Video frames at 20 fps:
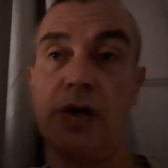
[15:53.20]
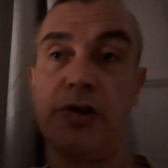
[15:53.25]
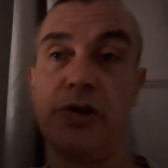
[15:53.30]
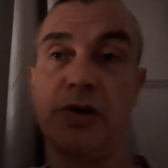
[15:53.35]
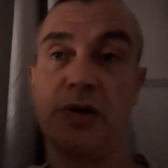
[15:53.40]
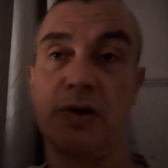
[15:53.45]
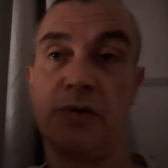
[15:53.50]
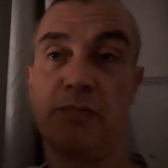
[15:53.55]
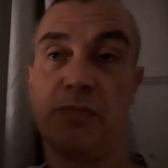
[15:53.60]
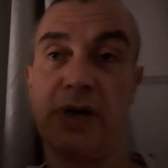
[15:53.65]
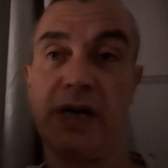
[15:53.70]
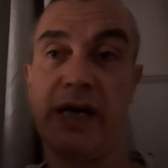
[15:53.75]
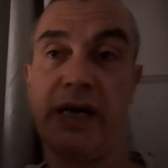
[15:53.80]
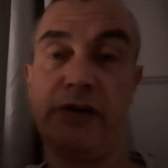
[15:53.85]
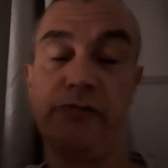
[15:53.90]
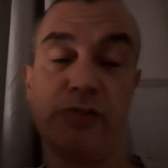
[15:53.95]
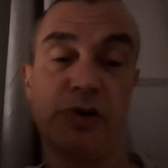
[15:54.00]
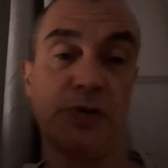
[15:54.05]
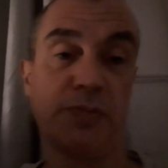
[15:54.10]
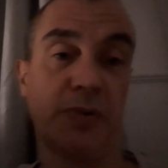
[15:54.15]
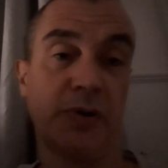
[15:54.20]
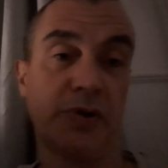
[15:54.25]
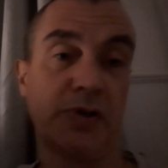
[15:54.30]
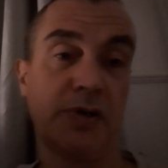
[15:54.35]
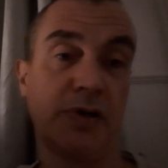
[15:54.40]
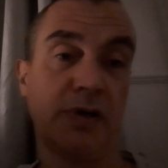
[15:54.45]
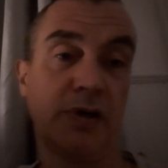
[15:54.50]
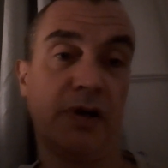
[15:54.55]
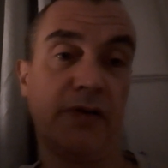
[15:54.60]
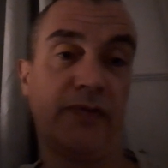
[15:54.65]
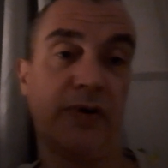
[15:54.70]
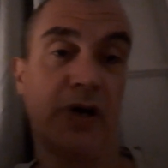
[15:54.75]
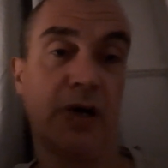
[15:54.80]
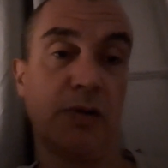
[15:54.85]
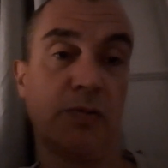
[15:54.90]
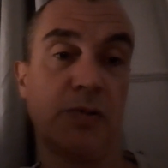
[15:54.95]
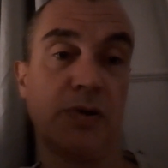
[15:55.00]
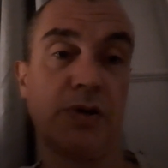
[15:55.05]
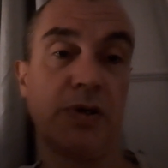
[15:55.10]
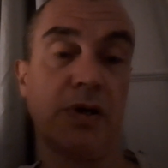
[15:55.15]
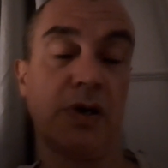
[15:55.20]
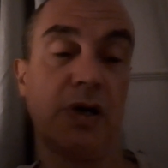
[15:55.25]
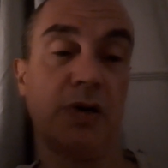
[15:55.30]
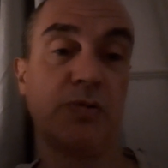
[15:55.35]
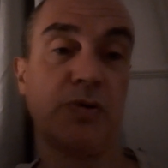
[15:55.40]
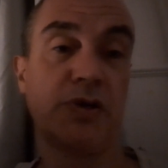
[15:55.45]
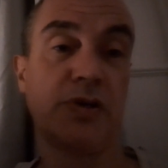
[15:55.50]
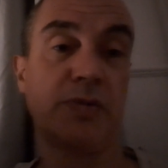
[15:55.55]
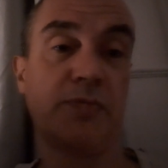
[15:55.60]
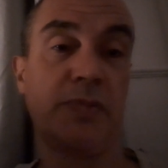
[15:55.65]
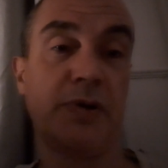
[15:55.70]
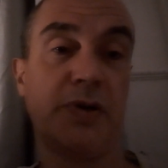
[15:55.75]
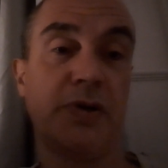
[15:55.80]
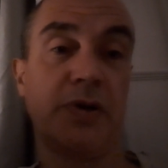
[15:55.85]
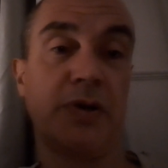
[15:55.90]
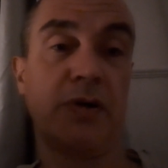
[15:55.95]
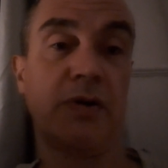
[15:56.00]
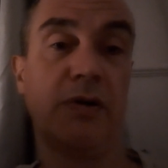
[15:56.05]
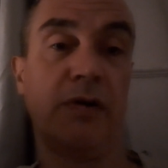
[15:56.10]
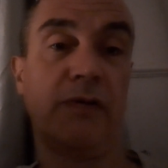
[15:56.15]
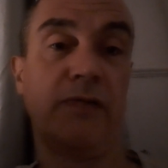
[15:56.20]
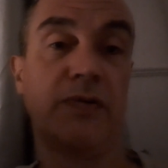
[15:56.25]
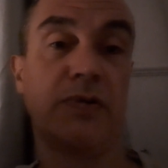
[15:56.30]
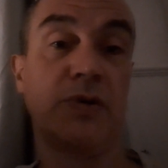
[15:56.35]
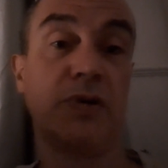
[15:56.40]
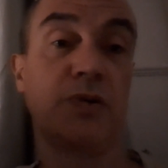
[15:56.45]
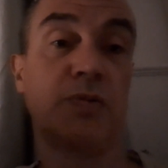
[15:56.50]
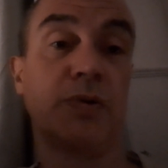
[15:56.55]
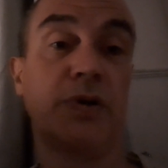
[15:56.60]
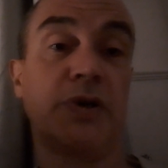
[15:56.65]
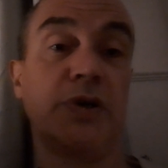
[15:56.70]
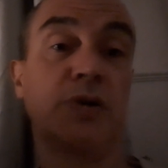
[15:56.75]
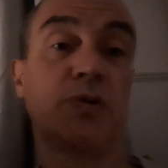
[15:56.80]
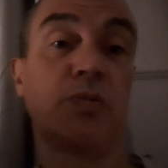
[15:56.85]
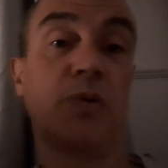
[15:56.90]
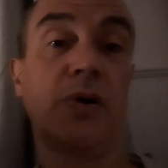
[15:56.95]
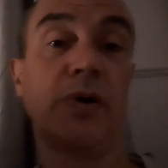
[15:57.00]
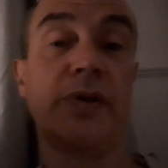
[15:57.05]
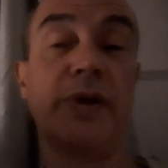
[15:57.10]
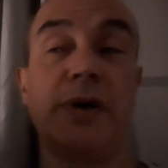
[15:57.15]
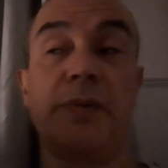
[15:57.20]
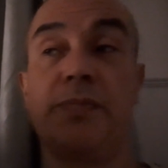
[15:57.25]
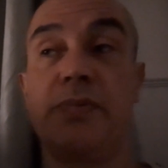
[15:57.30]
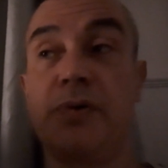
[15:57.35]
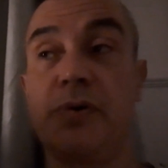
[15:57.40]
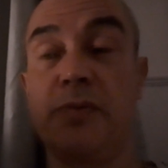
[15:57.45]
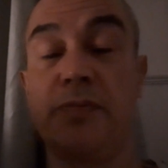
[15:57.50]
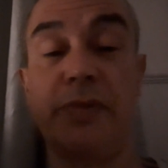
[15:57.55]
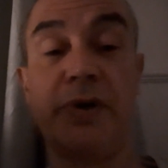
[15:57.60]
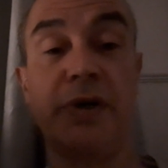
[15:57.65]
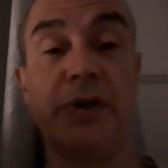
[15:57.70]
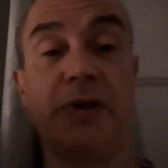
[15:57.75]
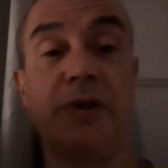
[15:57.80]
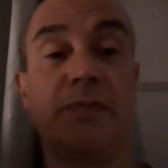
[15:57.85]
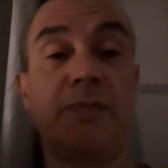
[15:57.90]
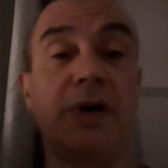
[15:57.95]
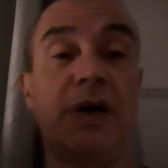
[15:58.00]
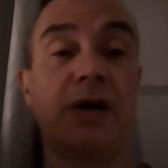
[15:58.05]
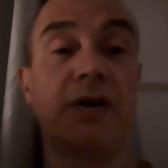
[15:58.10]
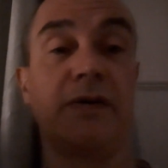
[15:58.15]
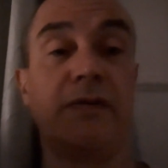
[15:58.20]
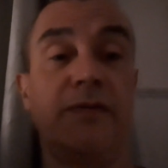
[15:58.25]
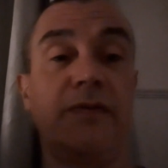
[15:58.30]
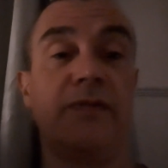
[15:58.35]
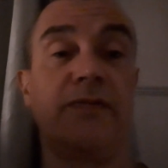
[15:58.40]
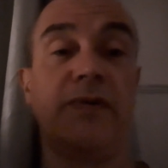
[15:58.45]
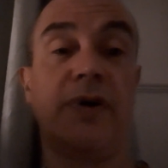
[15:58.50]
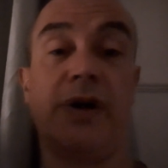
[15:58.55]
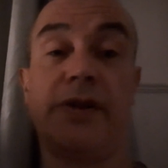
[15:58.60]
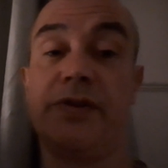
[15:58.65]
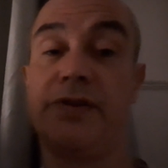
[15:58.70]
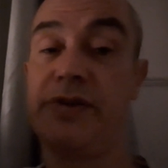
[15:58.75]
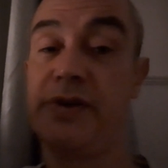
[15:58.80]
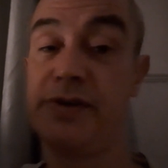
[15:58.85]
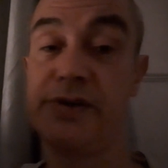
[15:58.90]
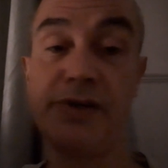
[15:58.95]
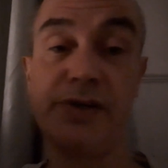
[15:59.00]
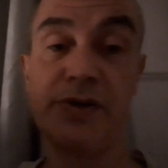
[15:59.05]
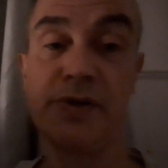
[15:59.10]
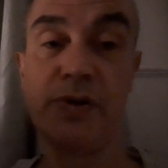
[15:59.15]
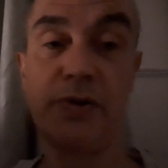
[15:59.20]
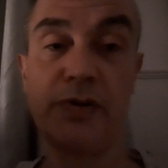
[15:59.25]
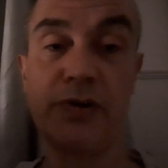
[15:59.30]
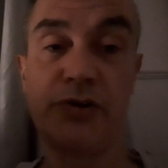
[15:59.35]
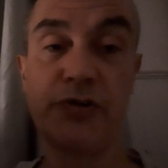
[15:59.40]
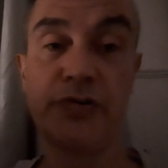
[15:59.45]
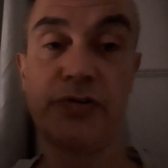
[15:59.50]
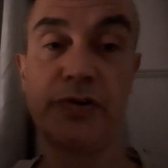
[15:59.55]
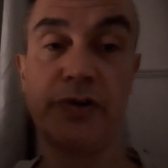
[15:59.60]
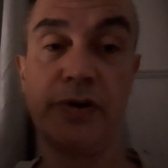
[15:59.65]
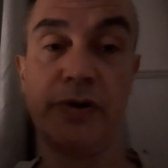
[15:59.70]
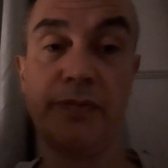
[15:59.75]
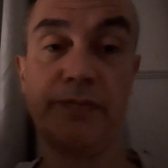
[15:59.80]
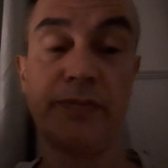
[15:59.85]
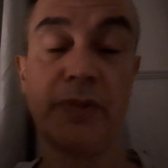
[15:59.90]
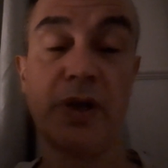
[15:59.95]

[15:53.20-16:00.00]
The complaint response that I've had was that I was spitting at officers, which is why they put me in the back of the van. This is not true.